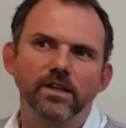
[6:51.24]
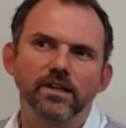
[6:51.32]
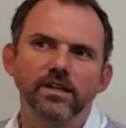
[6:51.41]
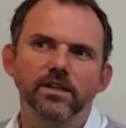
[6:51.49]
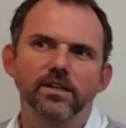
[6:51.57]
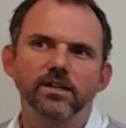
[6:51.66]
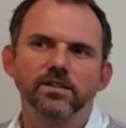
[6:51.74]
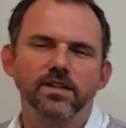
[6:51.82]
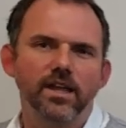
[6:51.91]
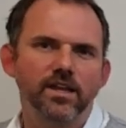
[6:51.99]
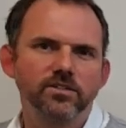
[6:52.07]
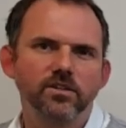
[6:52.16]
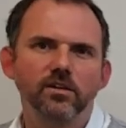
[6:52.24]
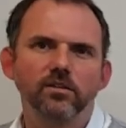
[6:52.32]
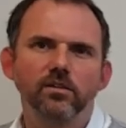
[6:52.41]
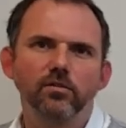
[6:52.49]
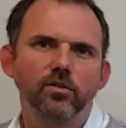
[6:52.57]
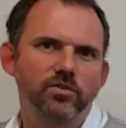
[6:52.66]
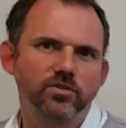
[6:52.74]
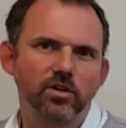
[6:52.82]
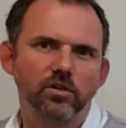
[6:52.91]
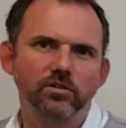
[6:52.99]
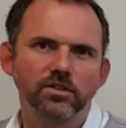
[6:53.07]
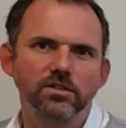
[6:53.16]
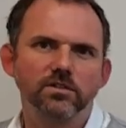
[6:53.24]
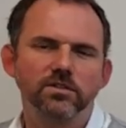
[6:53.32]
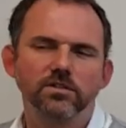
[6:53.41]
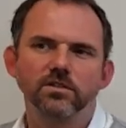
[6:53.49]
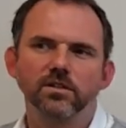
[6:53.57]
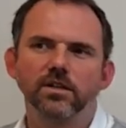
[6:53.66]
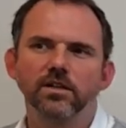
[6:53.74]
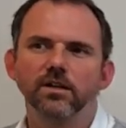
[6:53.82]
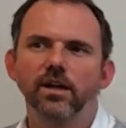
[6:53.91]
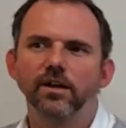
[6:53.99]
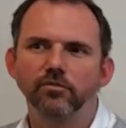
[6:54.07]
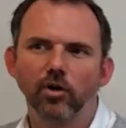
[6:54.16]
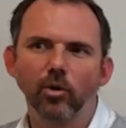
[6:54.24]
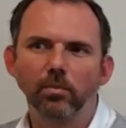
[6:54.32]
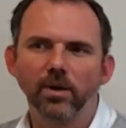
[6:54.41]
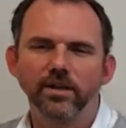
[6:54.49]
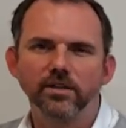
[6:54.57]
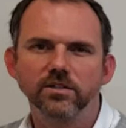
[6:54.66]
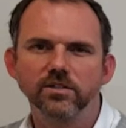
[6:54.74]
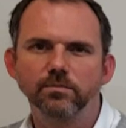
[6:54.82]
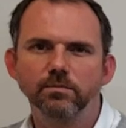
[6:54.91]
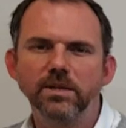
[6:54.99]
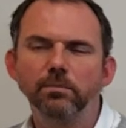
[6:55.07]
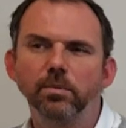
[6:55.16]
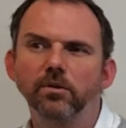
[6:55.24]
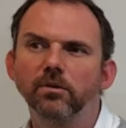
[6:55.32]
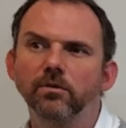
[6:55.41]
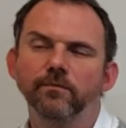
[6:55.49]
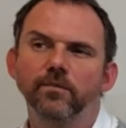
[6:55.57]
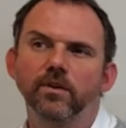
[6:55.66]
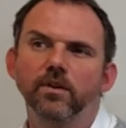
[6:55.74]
is external consultants and role players, people